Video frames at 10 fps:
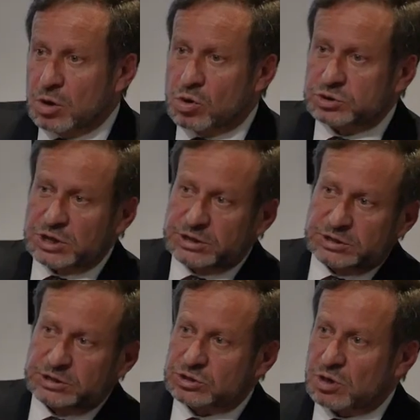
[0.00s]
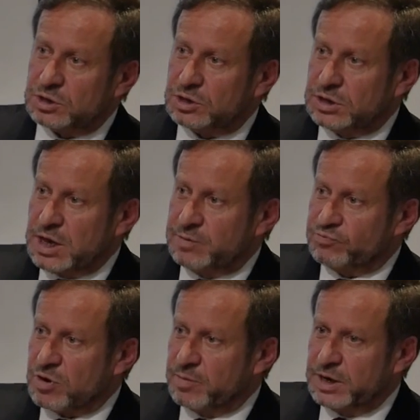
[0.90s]
Of course, as this started to
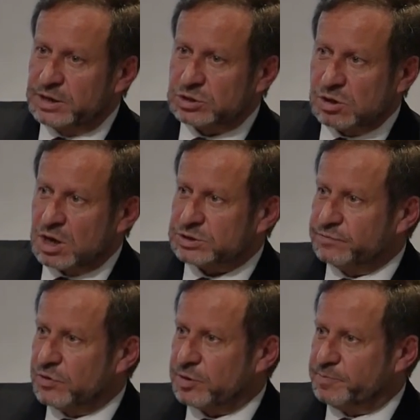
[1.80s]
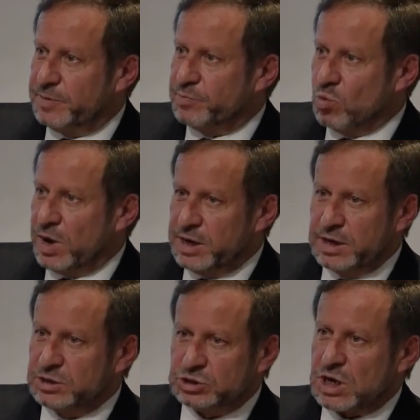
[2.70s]
gain prominence, lots of other people
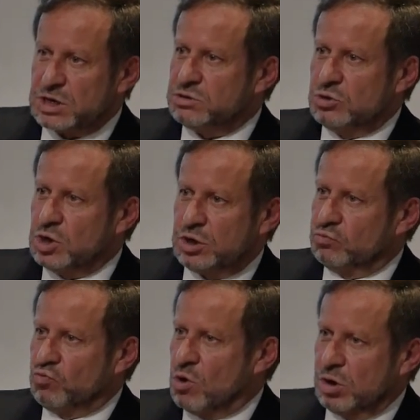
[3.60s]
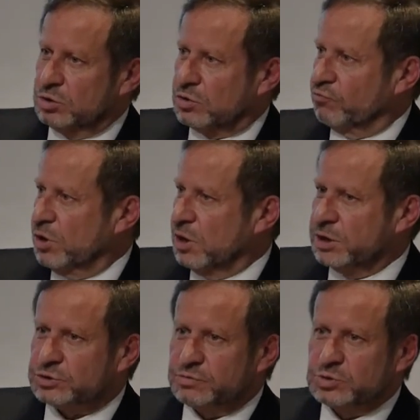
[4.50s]
weighed in and said, you did it wrong, and the
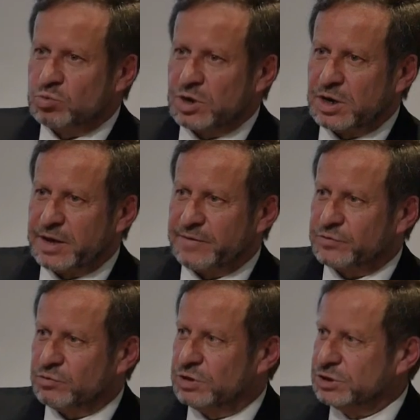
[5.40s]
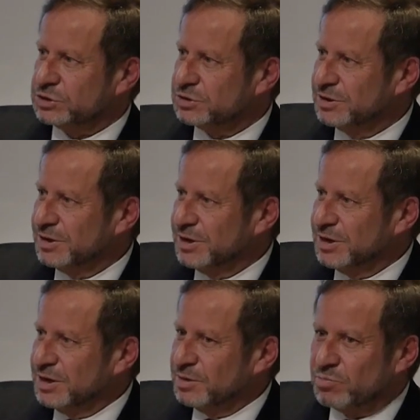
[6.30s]
real answer is 1.5 degrees.
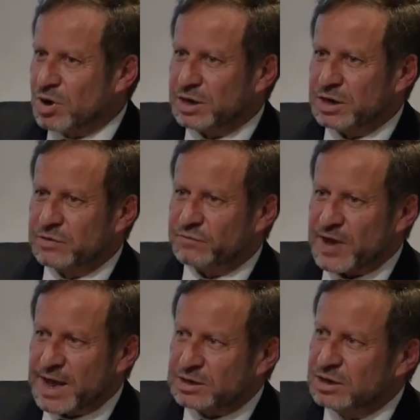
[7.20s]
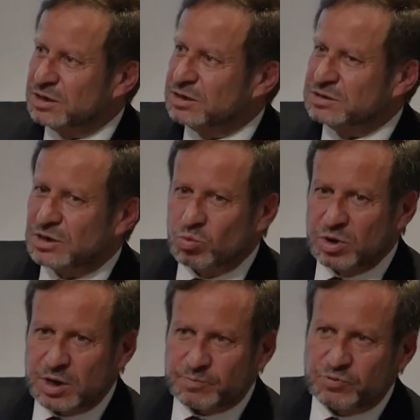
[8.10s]
But in fact,
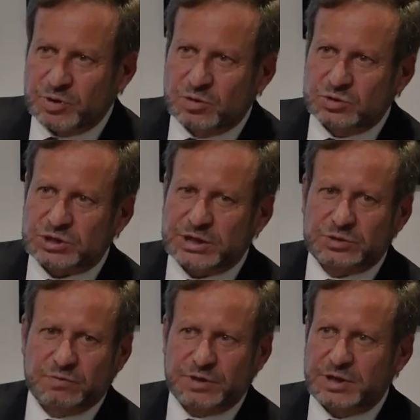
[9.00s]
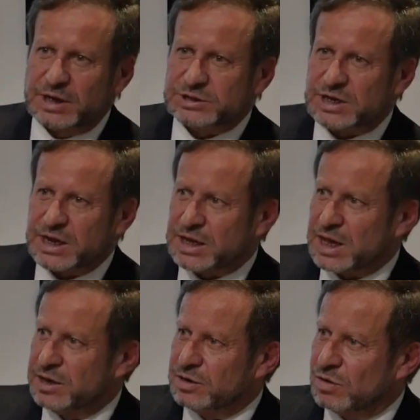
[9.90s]
we'll get a pretty good sense over the next
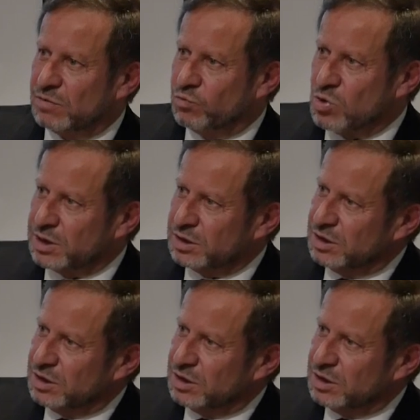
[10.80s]
decade of